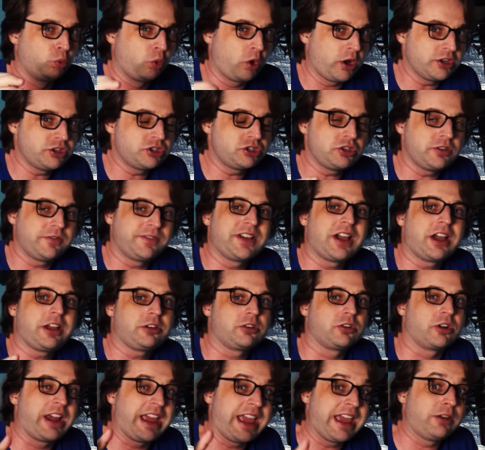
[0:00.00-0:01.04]
once you've got
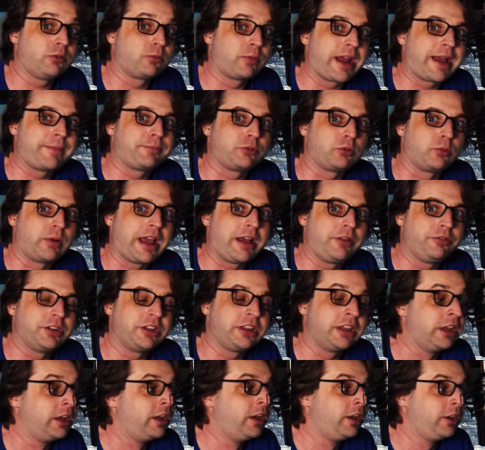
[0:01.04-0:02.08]
your head wrapped around it,